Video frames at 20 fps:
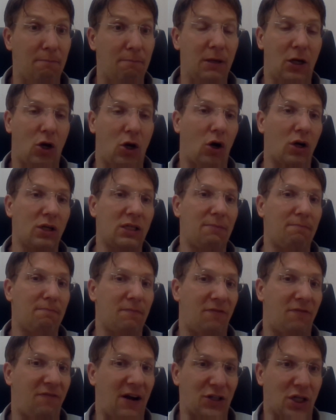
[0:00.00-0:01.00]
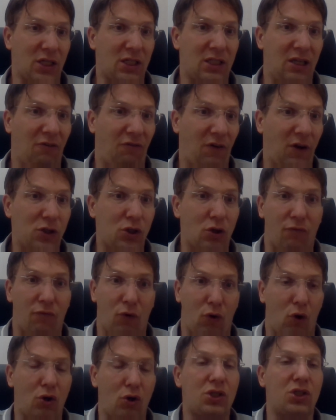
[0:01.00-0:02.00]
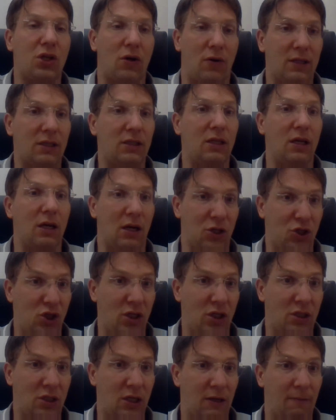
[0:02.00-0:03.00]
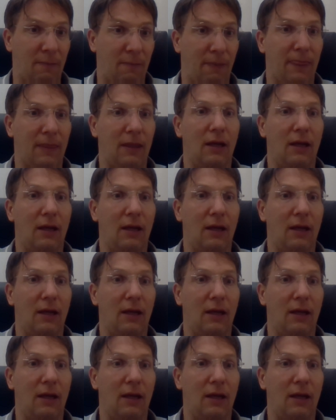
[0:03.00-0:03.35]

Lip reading: Because fascial stiffness, of course, generates rigidity.